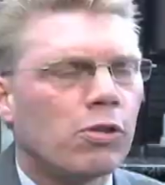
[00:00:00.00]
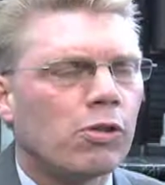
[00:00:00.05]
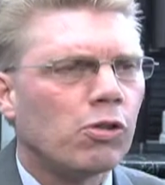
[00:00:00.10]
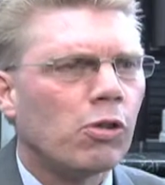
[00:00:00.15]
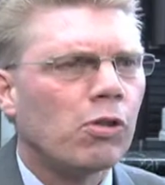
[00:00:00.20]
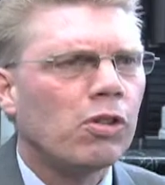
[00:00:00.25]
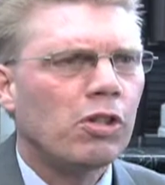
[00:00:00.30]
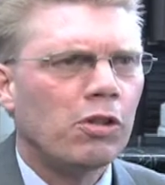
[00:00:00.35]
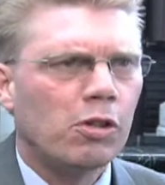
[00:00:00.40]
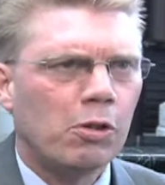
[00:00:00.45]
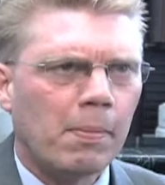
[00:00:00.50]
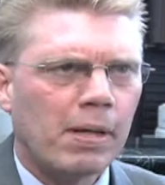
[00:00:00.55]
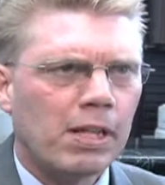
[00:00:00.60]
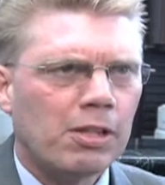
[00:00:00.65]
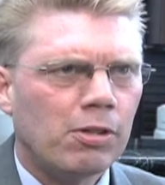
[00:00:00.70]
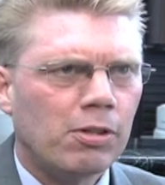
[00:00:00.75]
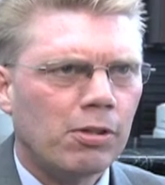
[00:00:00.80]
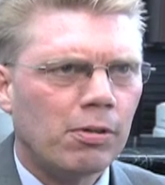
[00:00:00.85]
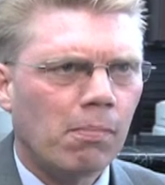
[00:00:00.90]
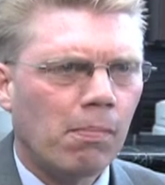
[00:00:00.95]
Sonia, you
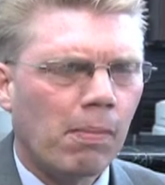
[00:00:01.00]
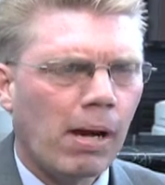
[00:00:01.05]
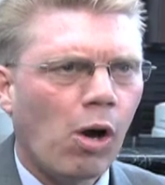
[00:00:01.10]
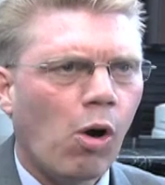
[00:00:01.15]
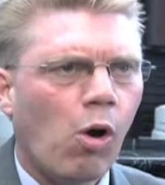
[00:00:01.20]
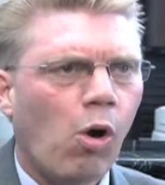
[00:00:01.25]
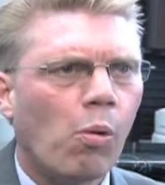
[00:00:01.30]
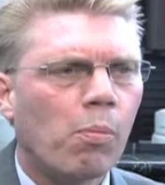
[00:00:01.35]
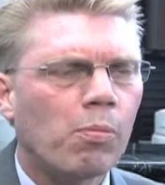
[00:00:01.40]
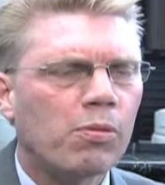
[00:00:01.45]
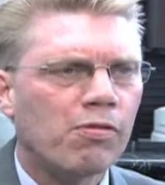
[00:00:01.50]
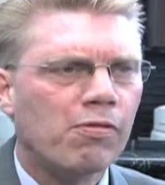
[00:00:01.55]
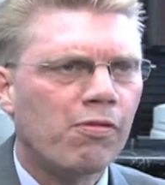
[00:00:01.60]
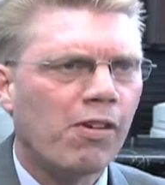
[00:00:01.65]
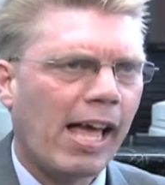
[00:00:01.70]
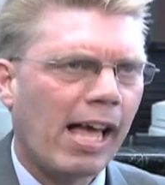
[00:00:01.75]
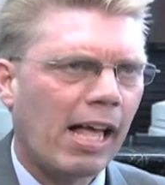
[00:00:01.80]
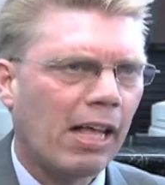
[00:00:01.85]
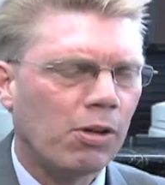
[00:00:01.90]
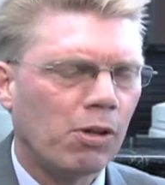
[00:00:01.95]
mentioned my home's
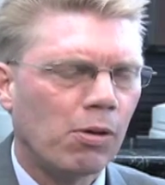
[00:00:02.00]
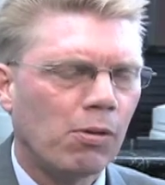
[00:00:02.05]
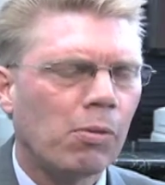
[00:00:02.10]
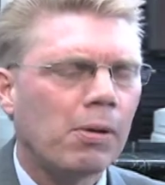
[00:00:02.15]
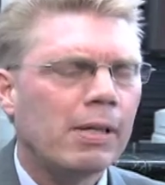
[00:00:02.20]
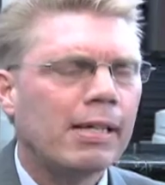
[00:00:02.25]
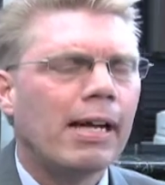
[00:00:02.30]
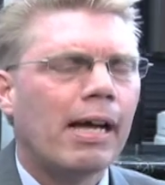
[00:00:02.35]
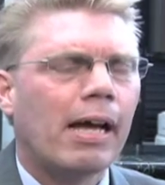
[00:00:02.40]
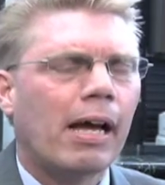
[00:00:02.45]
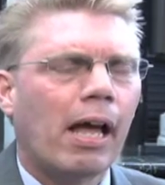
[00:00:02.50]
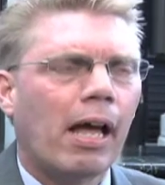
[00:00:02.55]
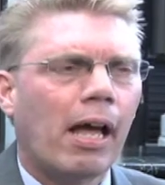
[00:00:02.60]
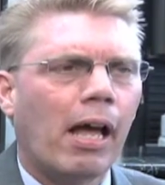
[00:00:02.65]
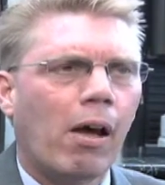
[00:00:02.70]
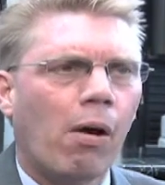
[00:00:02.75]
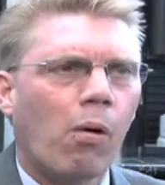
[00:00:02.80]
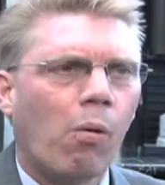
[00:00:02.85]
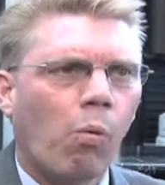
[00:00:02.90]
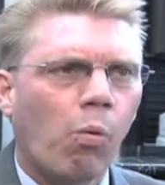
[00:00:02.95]
value.
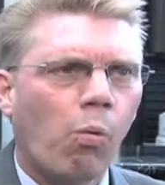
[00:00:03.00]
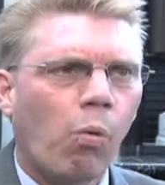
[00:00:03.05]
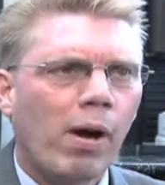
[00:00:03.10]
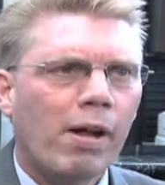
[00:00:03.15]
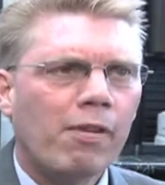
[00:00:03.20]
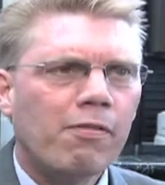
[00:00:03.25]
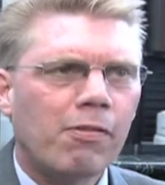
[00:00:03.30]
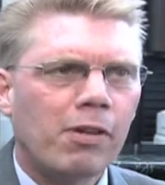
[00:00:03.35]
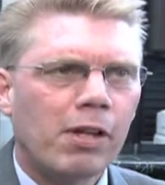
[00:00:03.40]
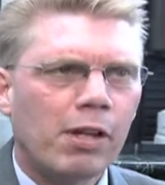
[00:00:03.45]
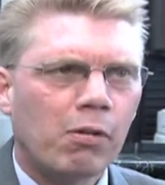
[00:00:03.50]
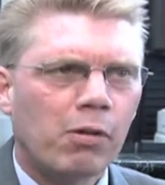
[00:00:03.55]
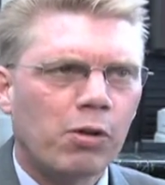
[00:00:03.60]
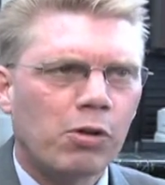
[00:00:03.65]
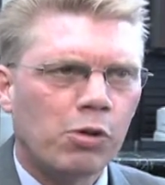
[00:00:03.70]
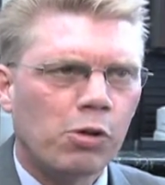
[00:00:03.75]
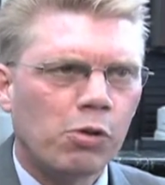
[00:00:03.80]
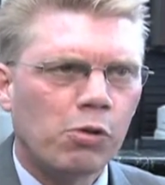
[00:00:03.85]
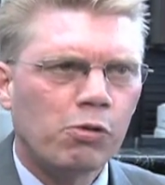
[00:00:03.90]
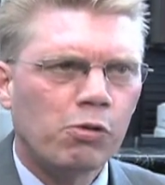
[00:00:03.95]
What figure
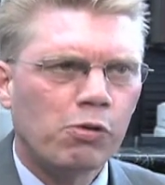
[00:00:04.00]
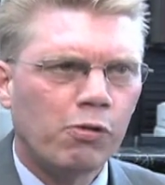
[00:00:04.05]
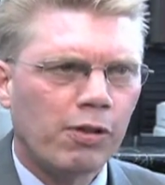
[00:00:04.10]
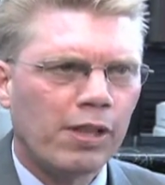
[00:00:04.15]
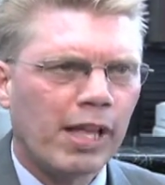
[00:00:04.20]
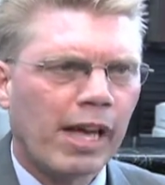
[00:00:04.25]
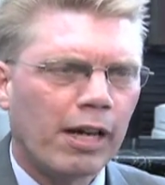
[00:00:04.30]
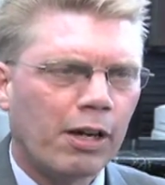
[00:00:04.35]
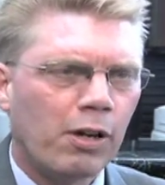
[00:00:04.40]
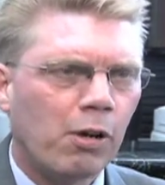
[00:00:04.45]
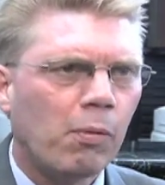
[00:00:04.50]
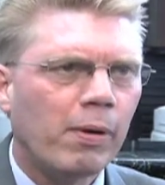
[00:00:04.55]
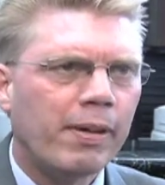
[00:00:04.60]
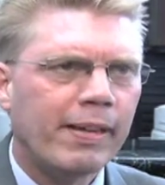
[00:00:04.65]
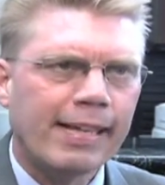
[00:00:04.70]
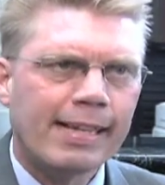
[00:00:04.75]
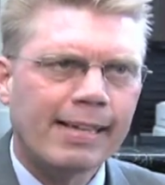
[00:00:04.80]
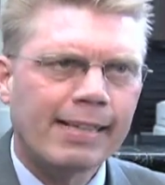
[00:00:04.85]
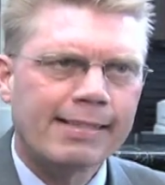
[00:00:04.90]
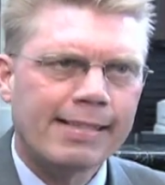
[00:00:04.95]
is used for that? I know we
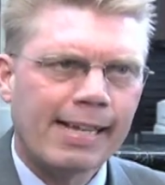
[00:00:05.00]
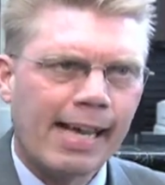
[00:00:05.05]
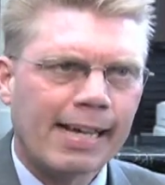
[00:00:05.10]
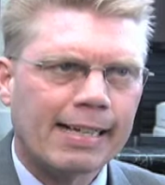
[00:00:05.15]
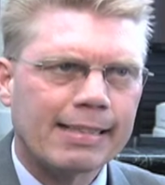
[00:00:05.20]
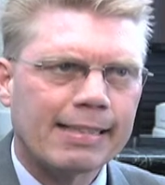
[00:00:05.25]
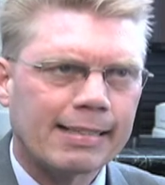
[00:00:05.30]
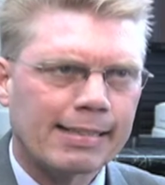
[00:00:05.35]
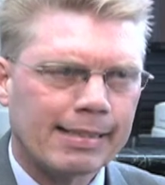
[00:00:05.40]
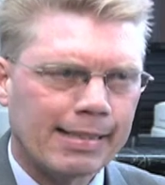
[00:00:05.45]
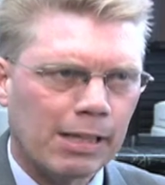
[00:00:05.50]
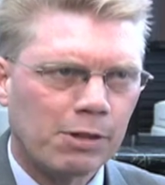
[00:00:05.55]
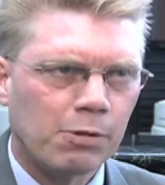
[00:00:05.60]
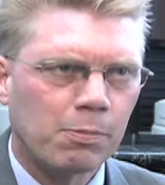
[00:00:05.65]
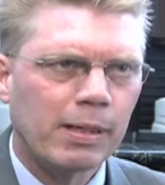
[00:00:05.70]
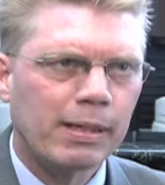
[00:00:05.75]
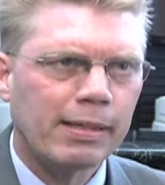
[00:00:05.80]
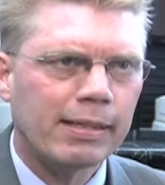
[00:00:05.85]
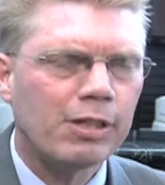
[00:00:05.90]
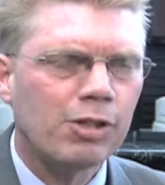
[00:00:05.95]
get a tax
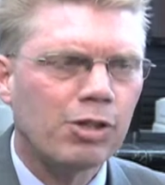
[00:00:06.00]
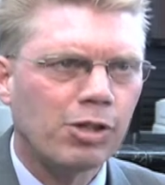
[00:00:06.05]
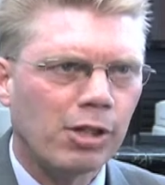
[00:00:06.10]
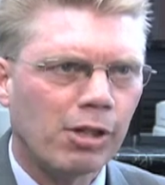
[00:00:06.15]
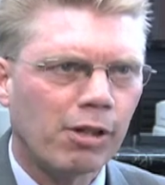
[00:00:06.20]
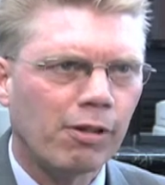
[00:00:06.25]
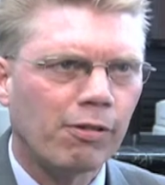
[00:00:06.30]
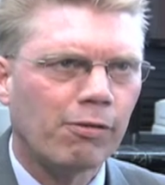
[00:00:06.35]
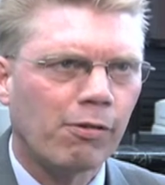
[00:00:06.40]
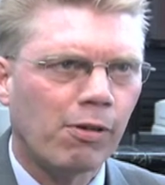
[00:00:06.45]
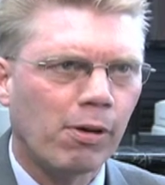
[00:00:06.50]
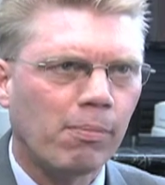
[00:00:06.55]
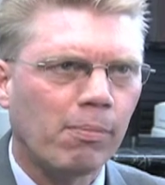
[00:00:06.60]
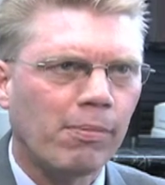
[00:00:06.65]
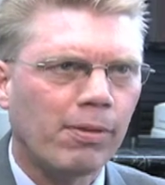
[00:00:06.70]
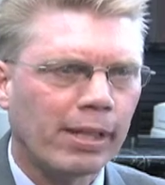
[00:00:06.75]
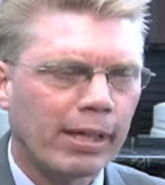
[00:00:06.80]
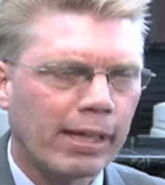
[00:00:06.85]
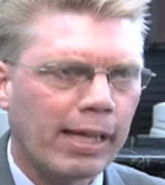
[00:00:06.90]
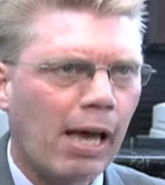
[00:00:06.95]
assessment each year
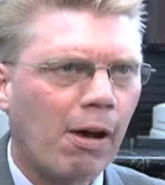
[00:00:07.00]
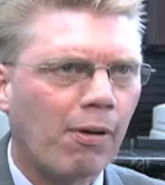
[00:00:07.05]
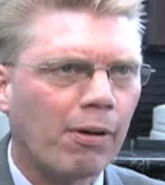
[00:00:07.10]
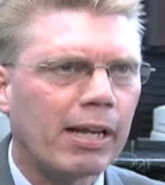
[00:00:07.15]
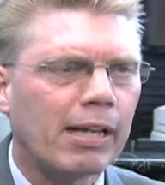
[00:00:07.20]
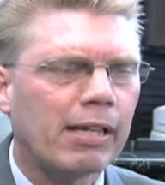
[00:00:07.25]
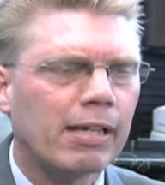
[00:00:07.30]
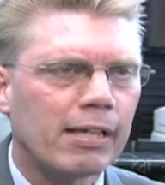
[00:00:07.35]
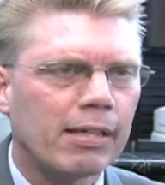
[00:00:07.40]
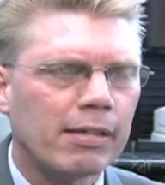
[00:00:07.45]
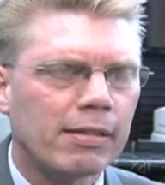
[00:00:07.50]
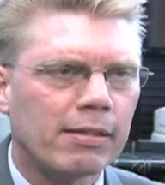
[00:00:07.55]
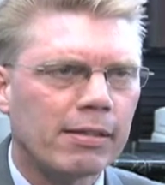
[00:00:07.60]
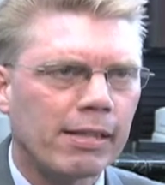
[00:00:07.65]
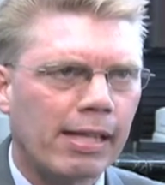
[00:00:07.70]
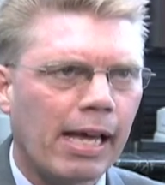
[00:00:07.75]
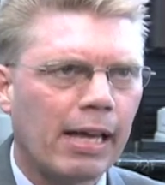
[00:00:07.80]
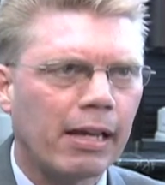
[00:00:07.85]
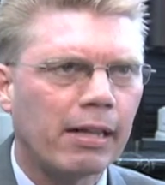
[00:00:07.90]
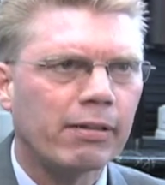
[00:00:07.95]
from the county. Is
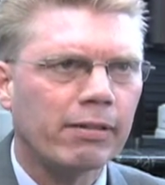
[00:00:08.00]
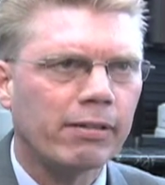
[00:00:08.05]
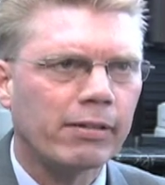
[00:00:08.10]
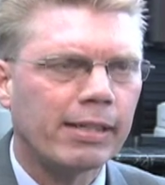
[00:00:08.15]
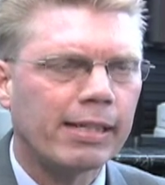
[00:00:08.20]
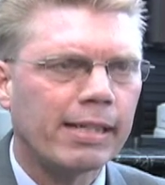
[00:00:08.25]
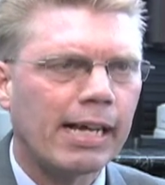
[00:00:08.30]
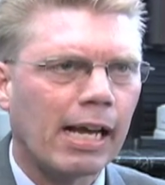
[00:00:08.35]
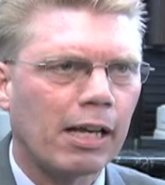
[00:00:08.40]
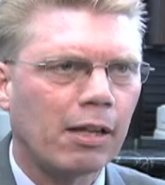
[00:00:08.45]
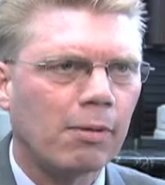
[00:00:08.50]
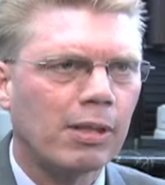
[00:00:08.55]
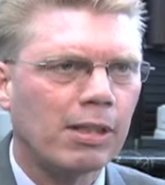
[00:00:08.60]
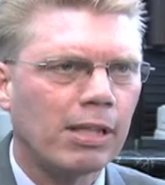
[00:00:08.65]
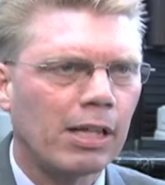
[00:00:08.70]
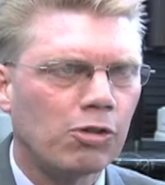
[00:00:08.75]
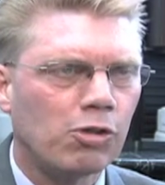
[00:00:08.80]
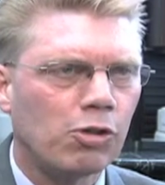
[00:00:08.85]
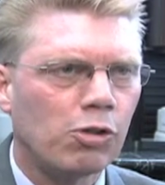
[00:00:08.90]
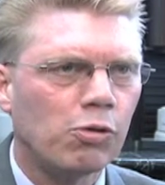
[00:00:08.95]
that the document
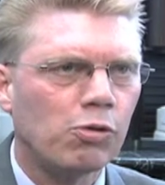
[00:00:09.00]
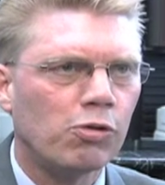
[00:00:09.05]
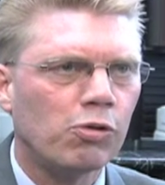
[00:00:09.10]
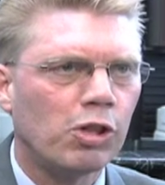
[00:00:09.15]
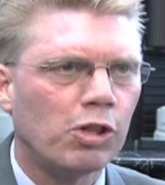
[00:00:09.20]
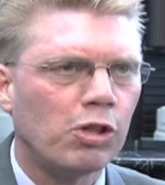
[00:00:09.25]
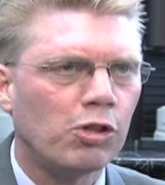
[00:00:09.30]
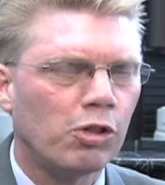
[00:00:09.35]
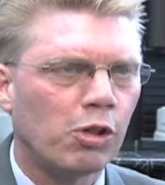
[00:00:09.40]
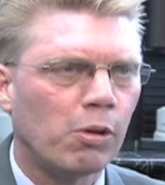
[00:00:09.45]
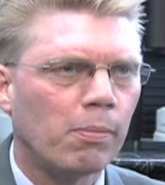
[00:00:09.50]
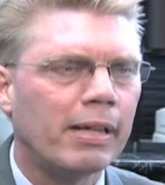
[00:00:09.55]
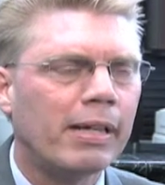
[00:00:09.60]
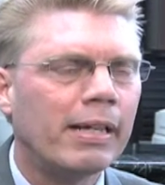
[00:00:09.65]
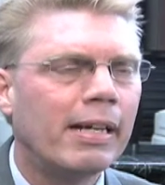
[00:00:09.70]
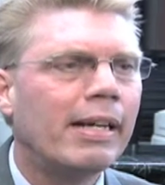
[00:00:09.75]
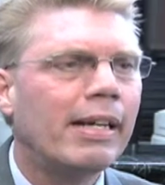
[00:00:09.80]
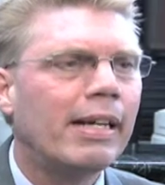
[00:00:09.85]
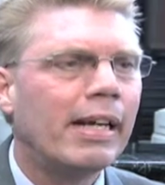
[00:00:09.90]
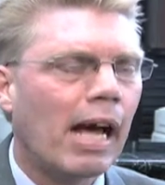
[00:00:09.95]
that's used to determine
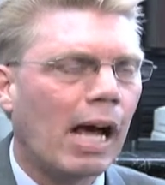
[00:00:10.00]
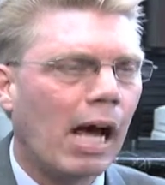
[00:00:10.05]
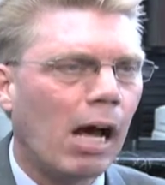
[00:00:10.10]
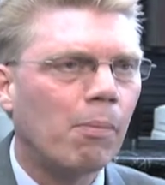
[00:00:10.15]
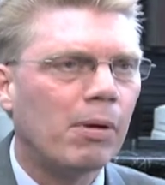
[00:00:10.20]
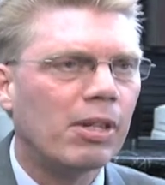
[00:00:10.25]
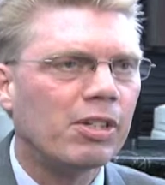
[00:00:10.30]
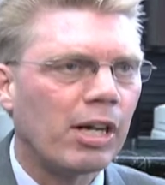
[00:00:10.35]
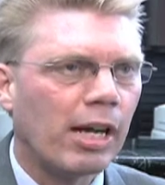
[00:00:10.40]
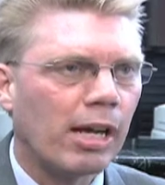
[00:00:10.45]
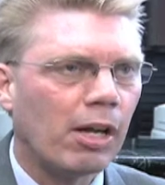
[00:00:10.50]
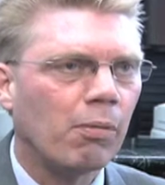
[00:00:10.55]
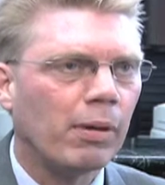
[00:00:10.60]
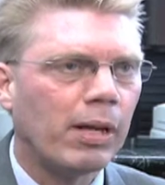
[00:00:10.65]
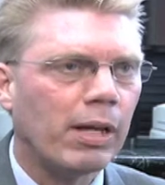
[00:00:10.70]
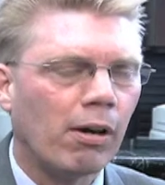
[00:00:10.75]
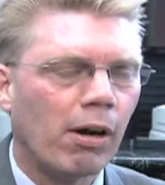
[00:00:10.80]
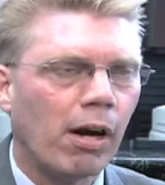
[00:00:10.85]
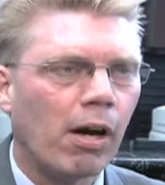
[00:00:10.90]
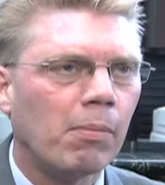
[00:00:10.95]
how much
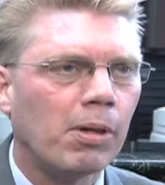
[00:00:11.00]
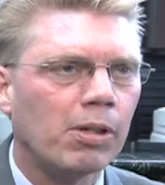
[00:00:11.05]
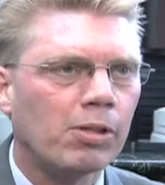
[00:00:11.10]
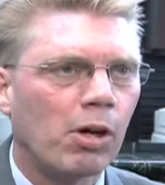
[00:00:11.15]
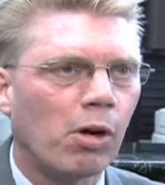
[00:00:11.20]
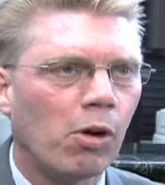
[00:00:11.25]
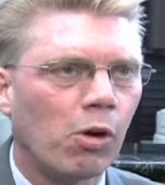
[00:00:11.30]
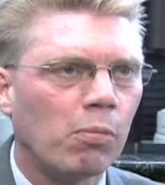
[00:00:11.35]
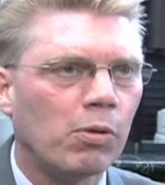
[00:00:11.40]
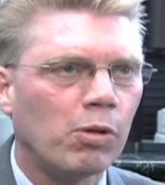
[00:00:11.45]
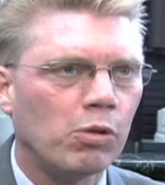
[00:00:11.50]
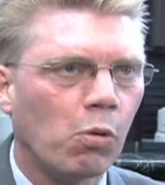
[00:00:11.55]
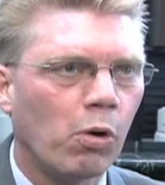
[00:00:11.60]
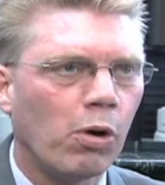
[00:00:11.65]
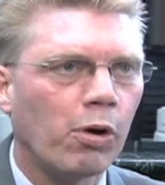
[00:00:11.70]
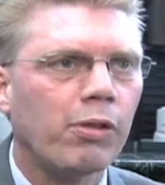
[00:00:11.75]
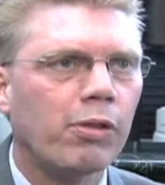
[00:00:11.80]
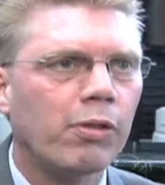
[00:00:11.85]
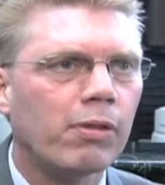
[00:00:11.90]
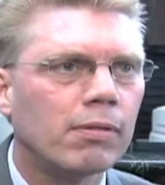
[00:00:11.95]
equity or how much our home is
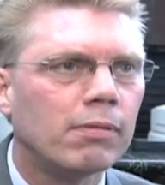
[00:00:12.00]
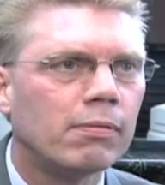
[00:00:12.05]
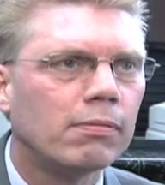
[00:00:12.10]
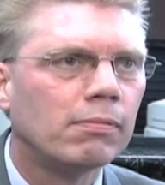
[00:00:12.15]
worth?